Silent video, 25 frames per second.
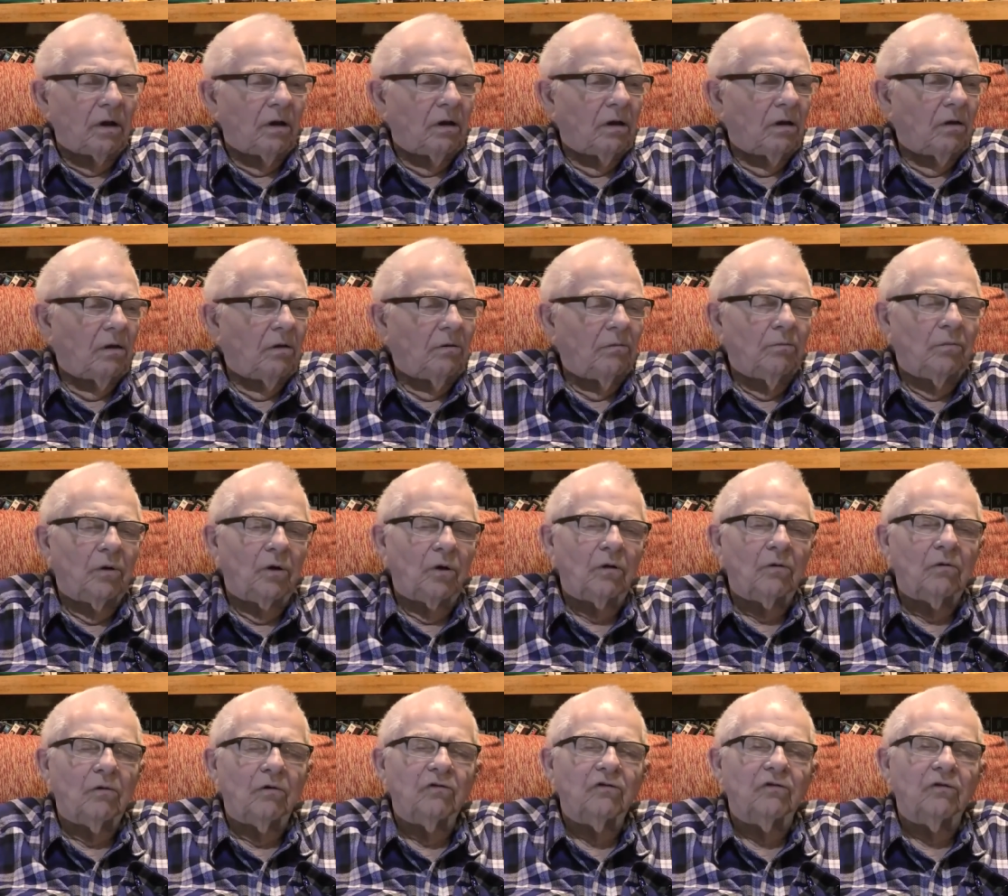Alone
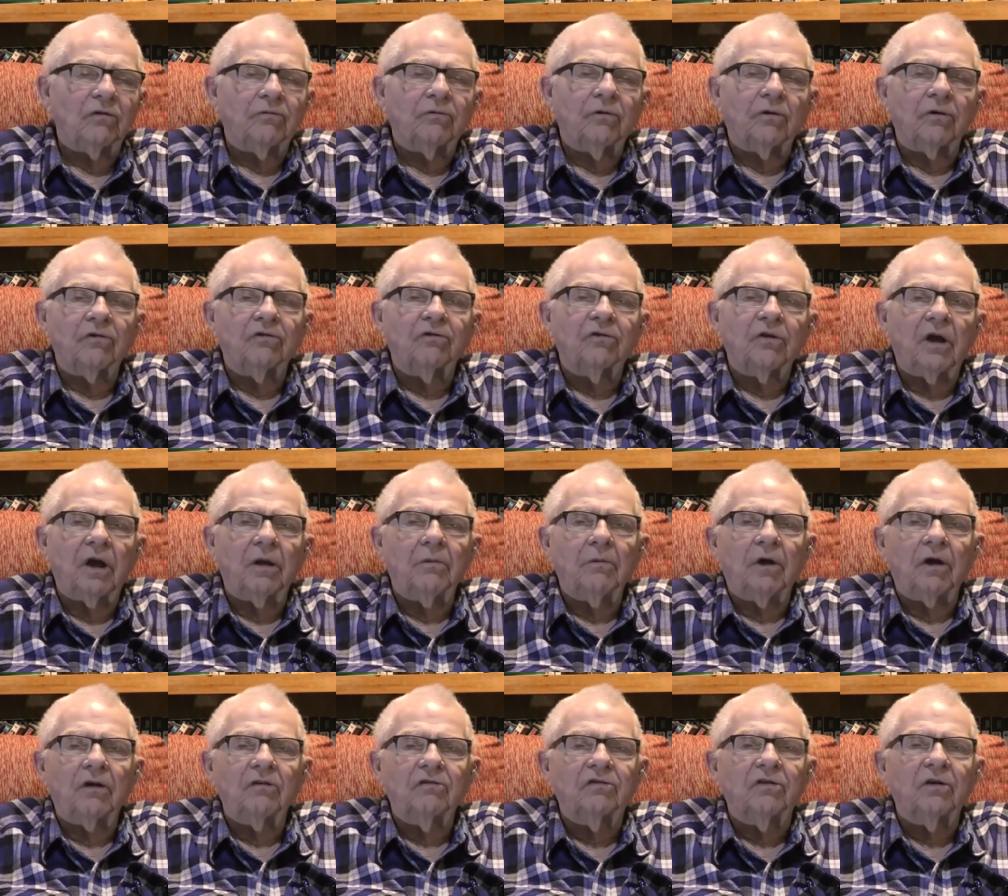book was the first time
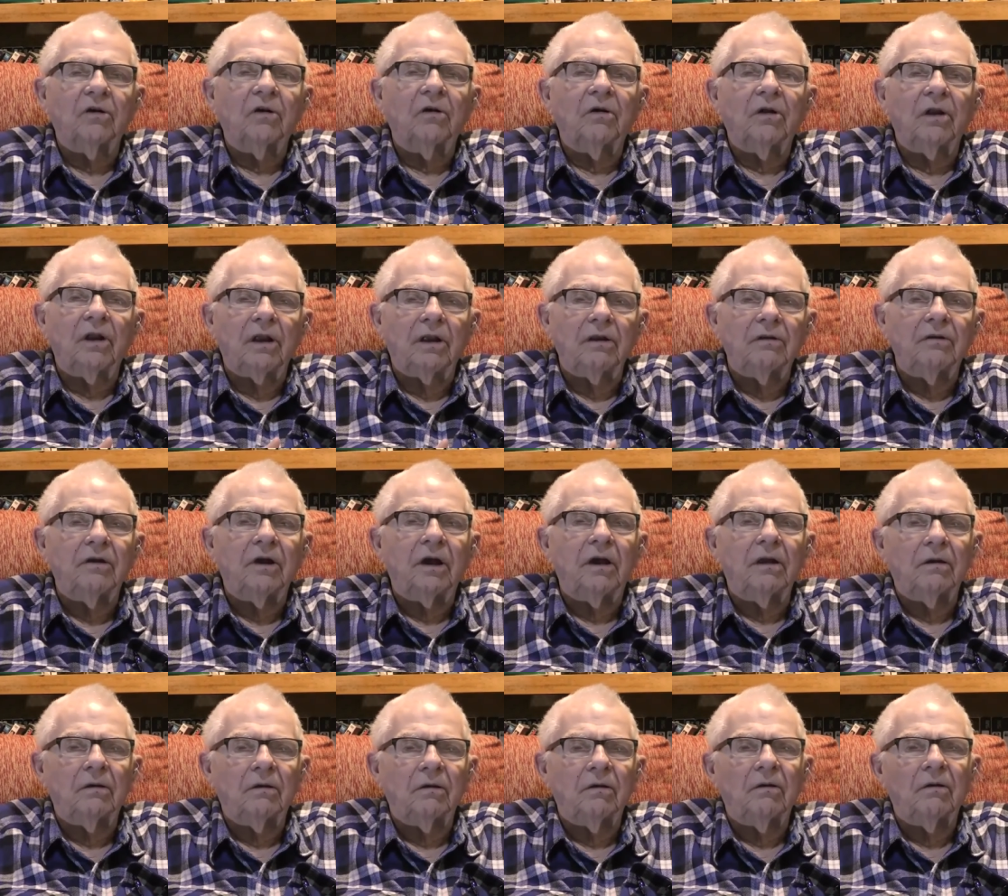I saw any
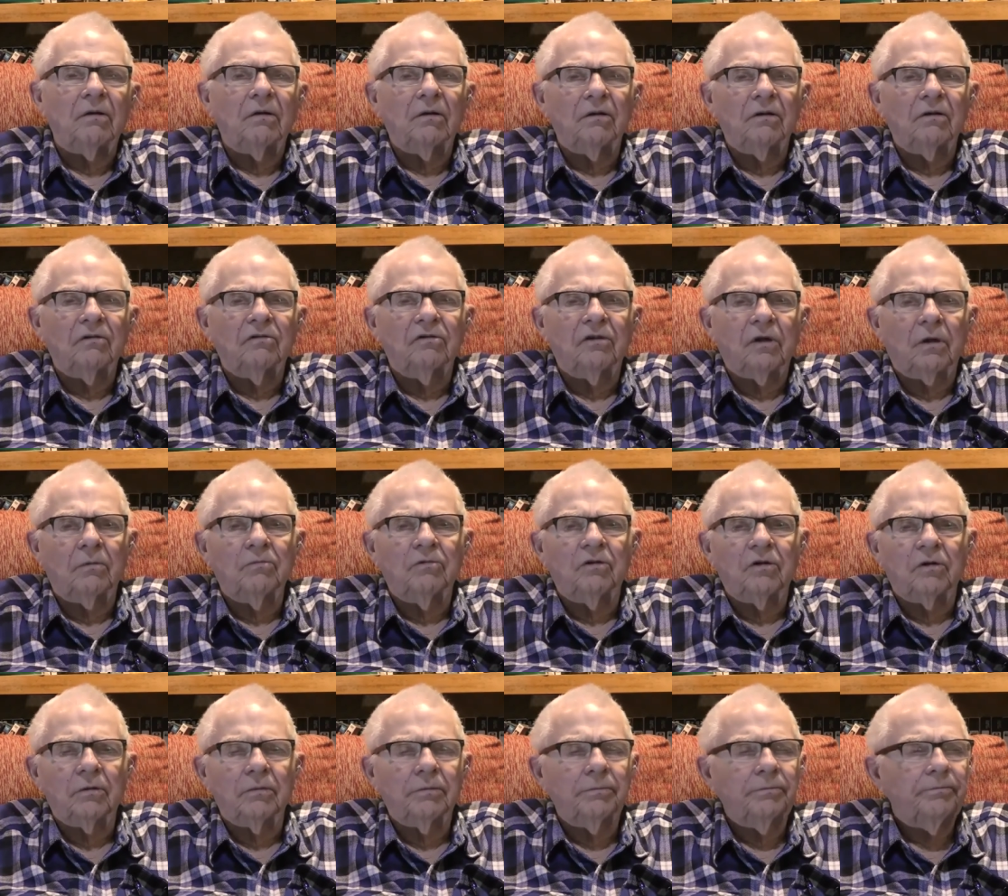data on the
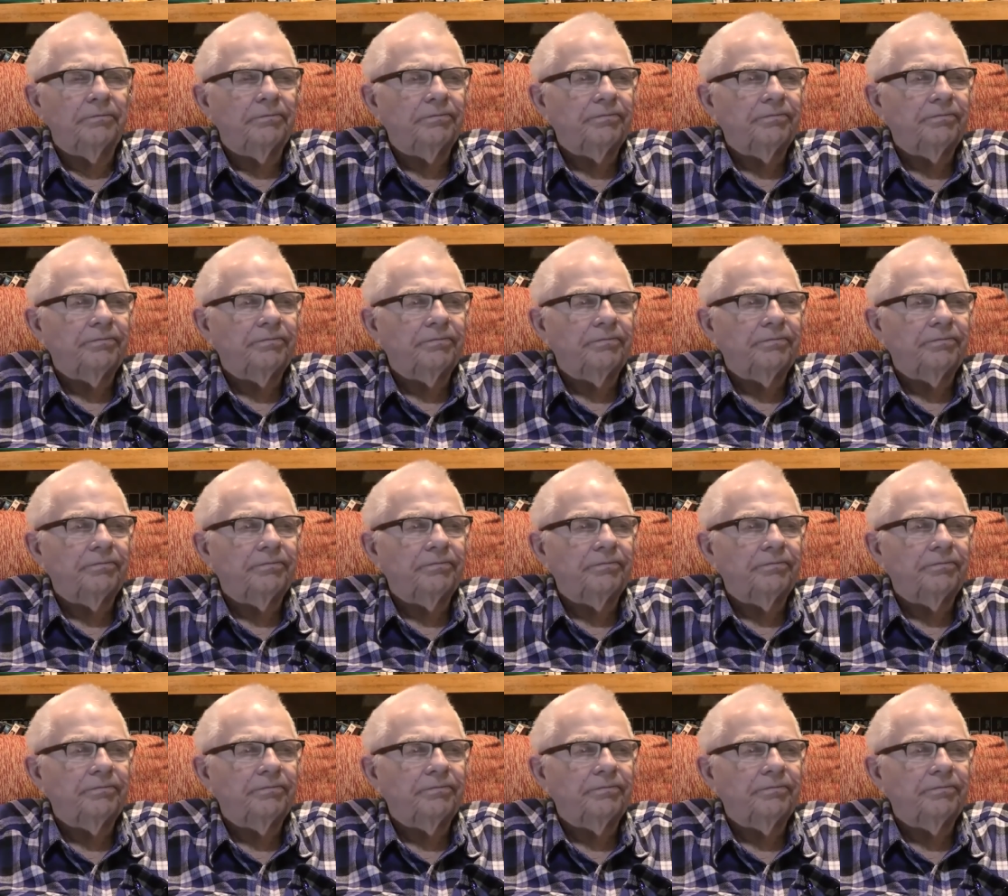subject,